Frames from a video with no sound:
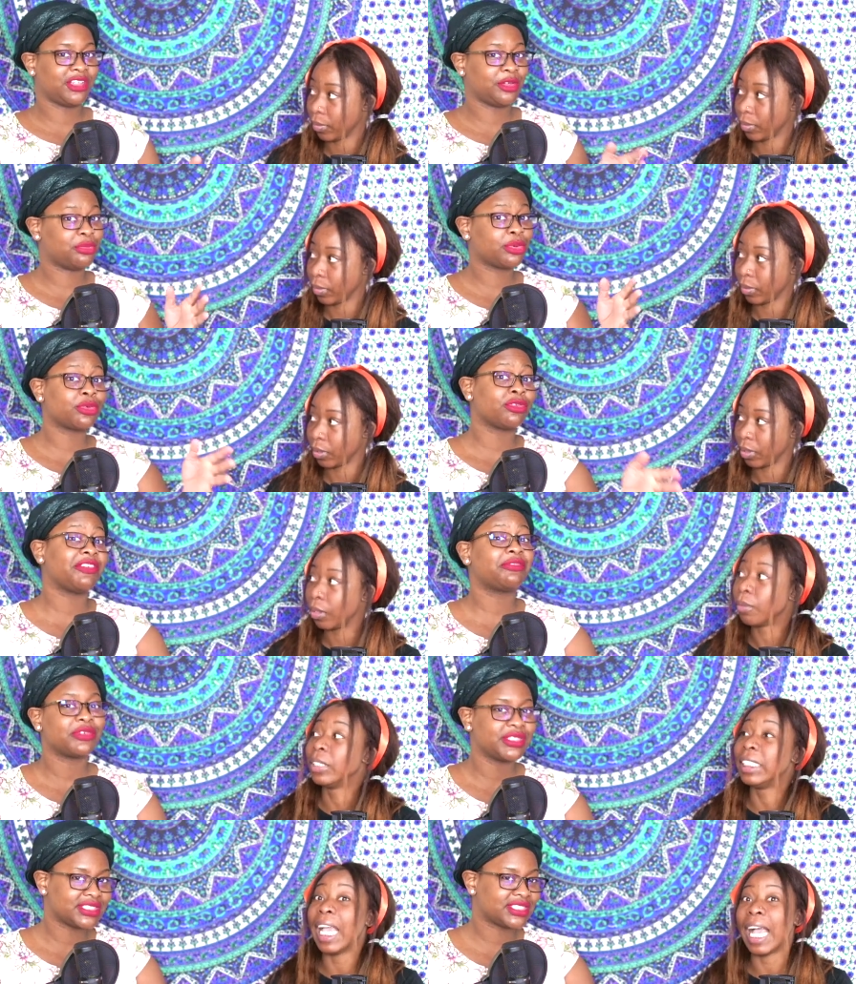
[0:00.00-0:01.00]
Speaker 1: a preference
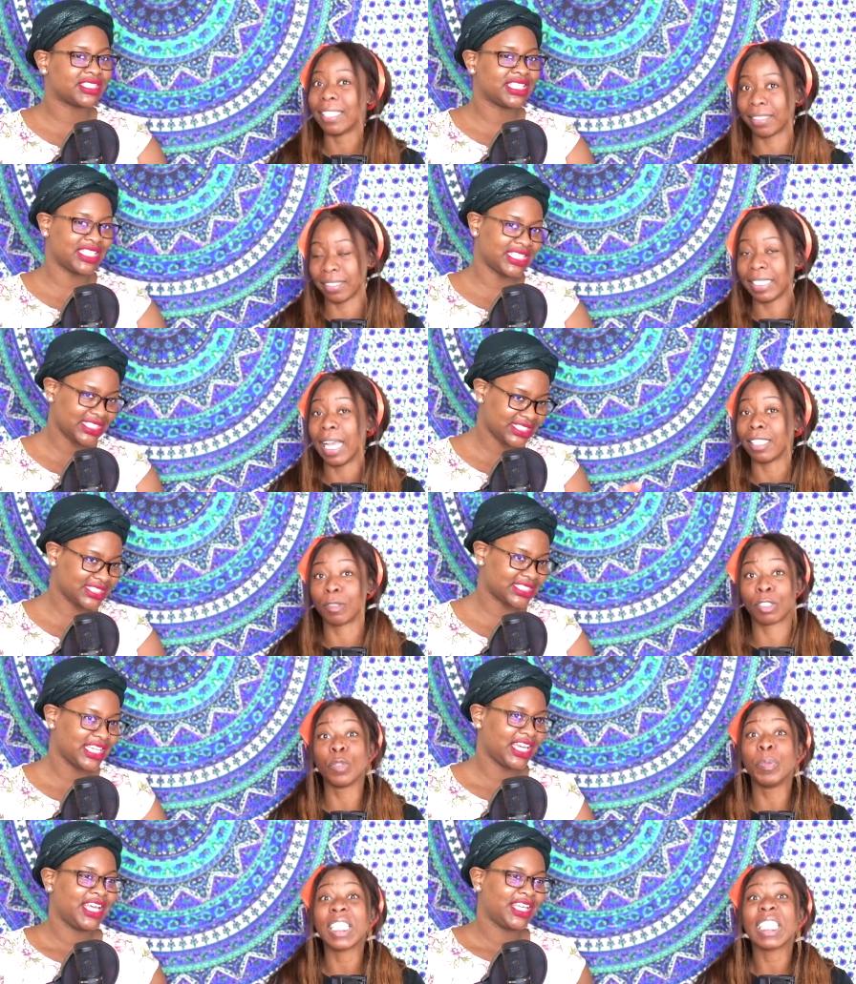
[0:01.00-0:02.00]
yes, is. Yes, yes, to
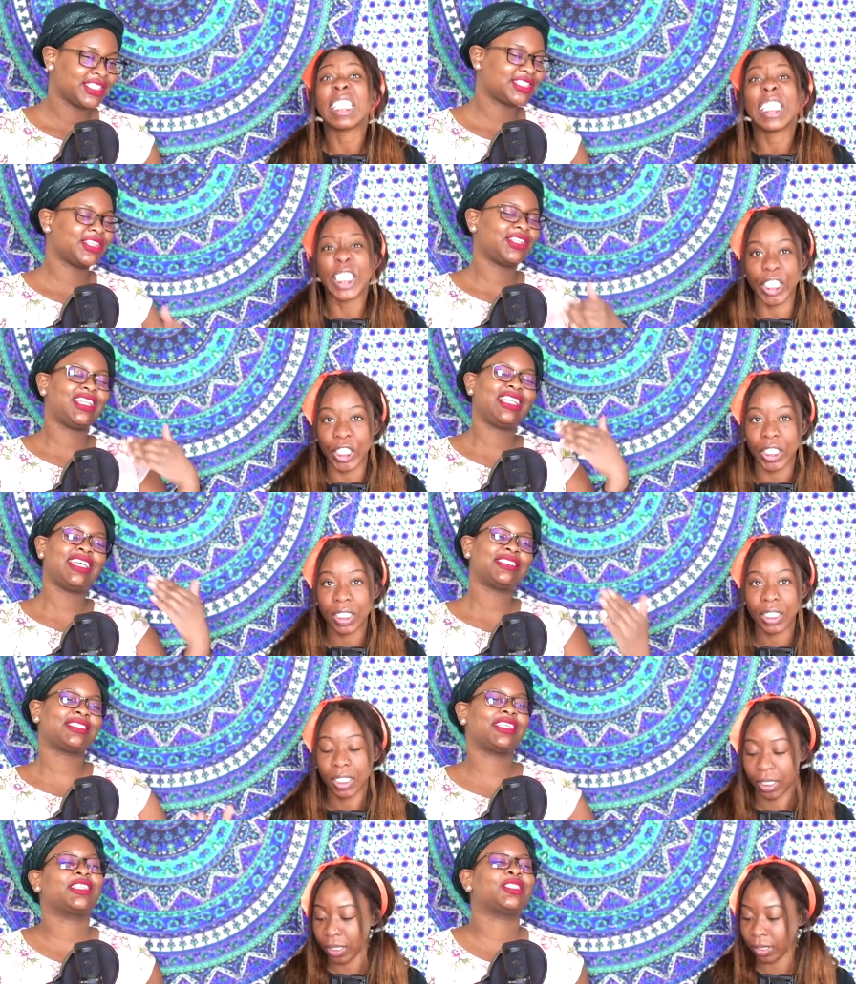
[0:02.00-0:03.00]
be clear. So let's
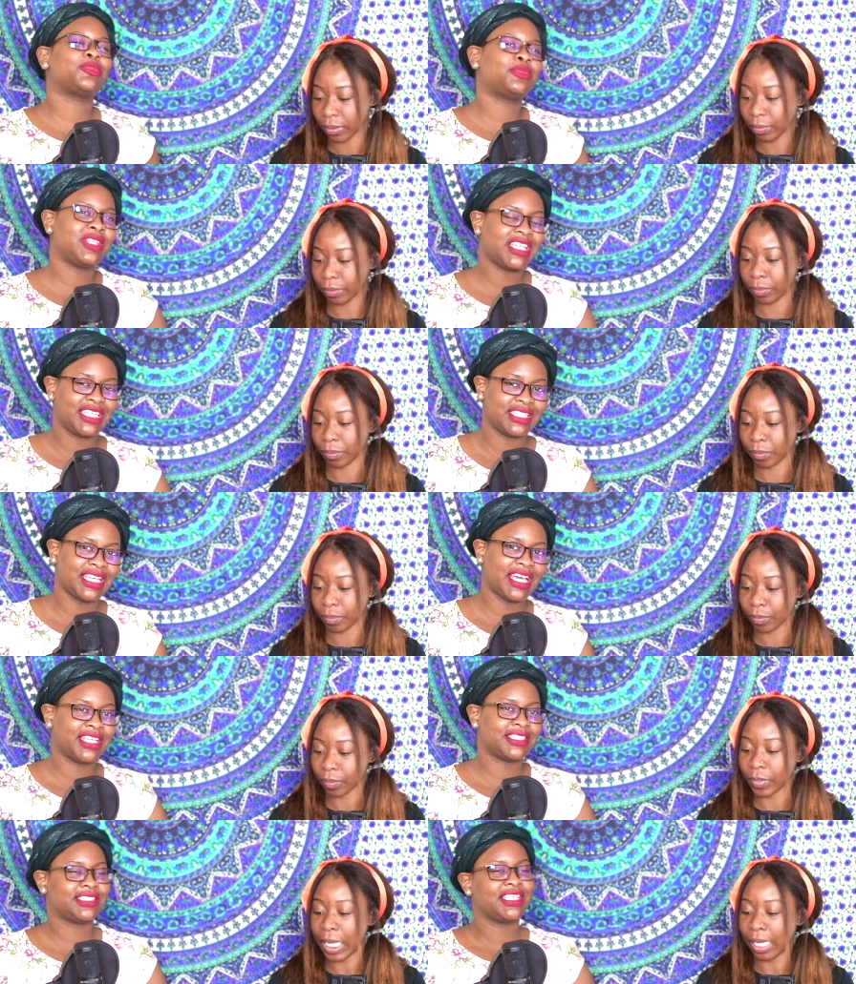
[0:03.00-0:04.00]
explain
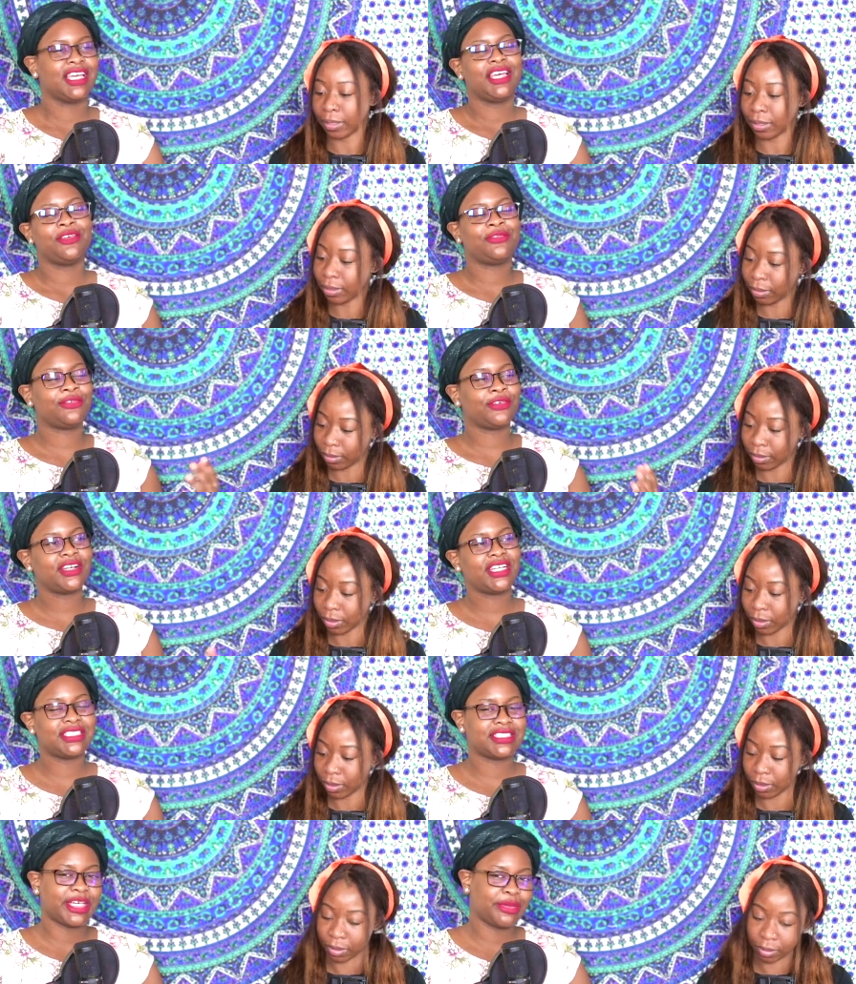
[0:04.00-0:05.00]
that. Yes. For
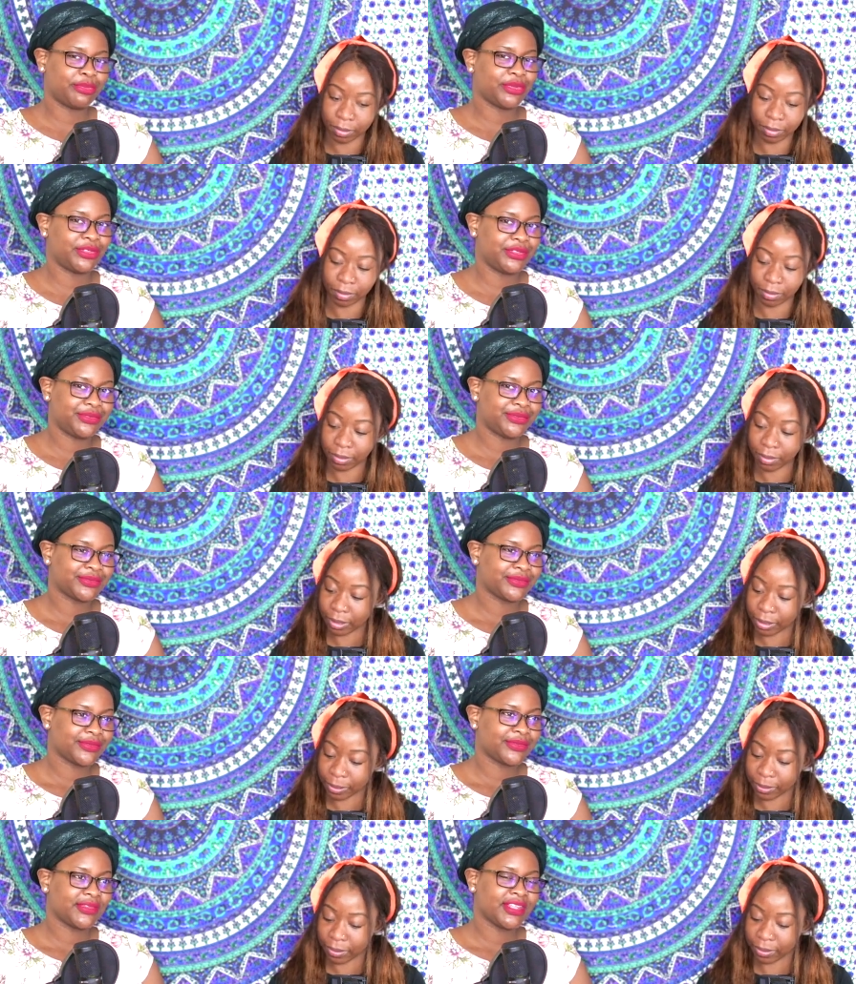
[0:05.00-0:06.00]
example,
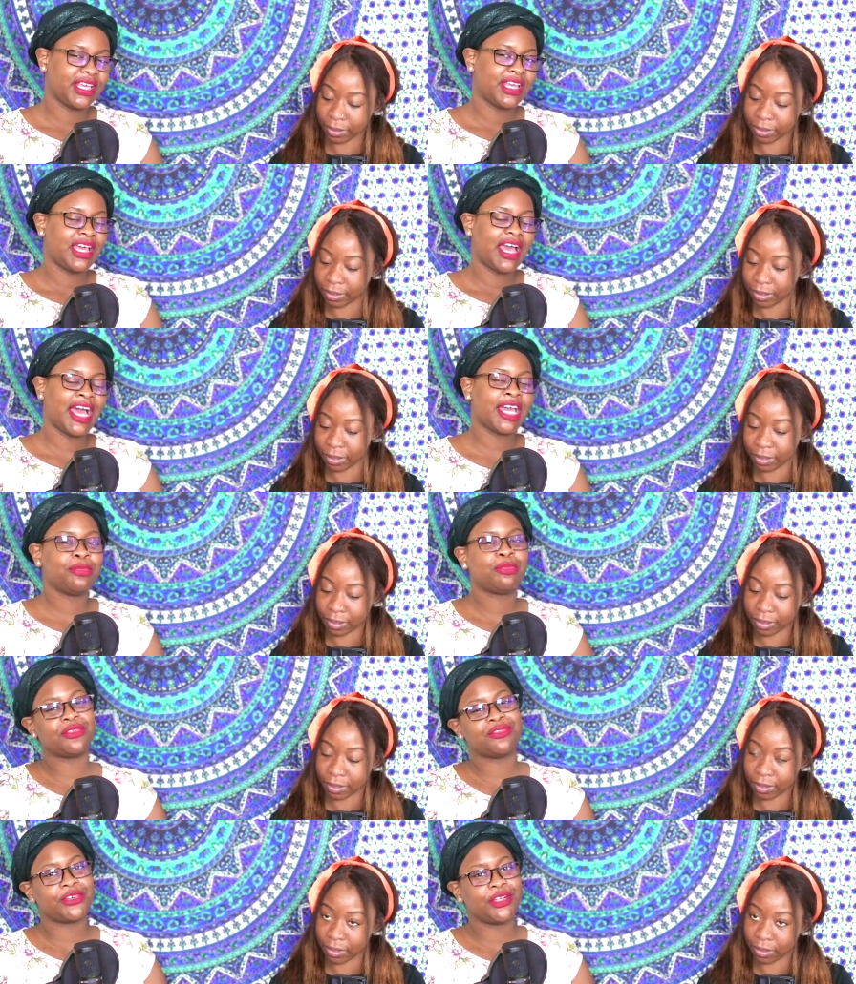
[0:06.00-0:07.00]
I
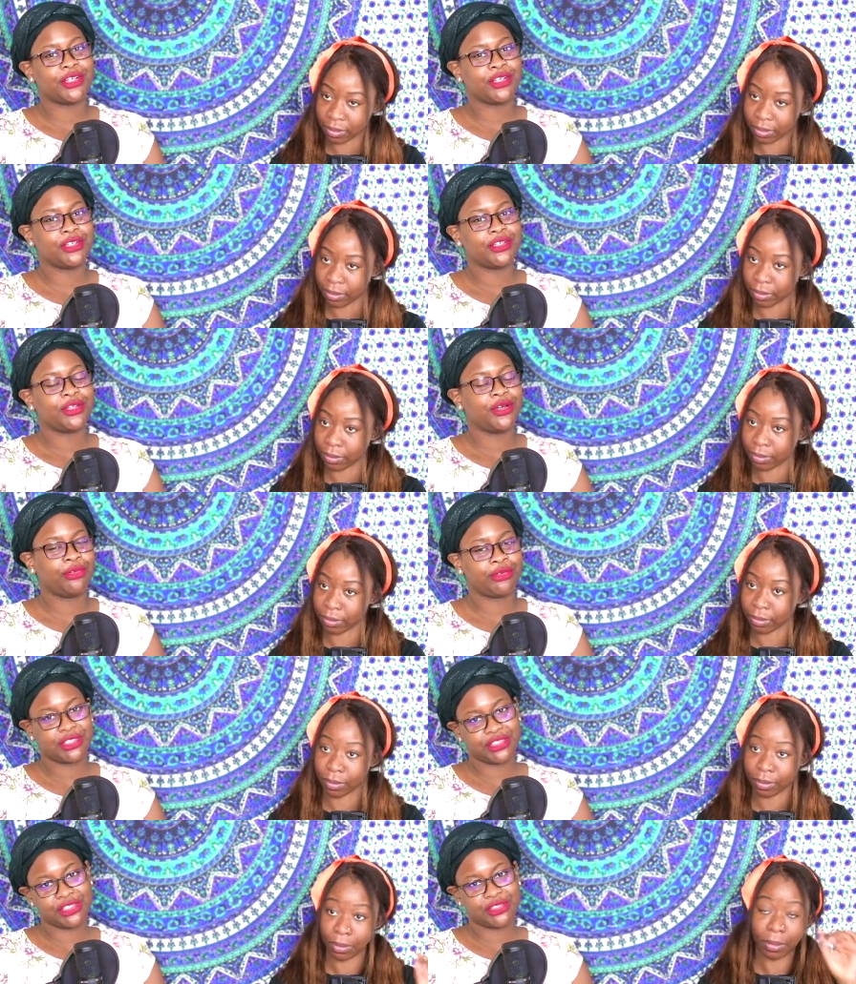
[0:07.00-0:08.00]
prefer
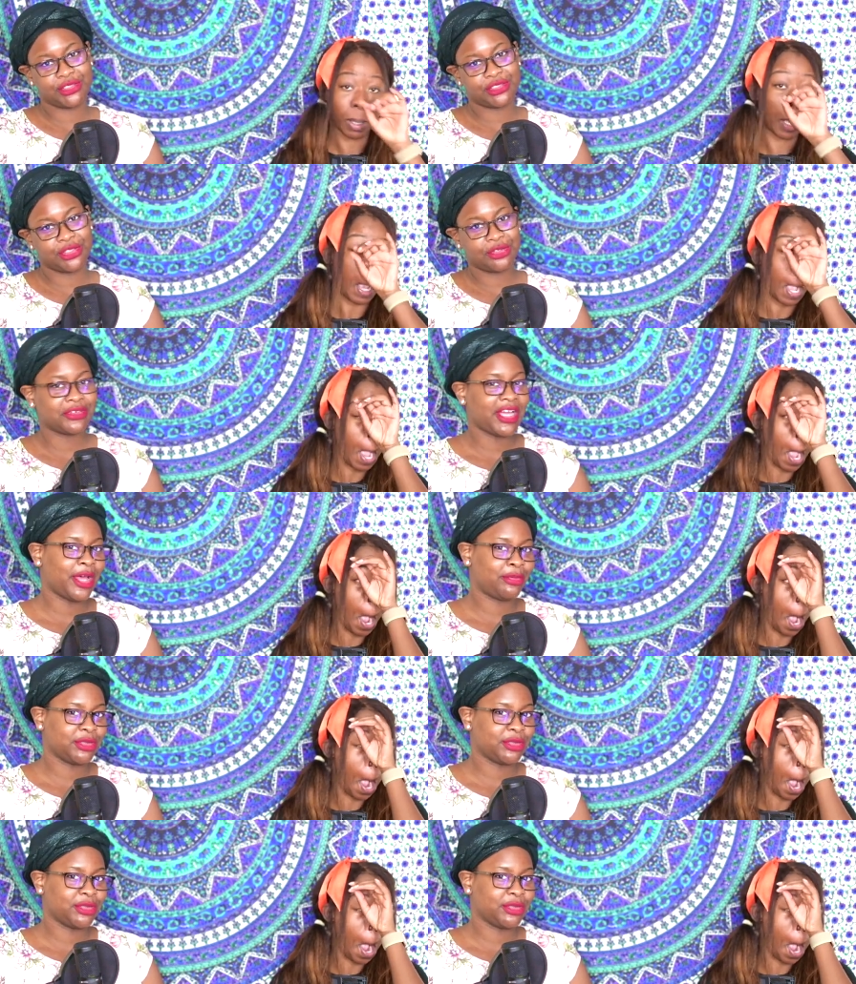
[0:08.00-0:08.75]
orange juice over apple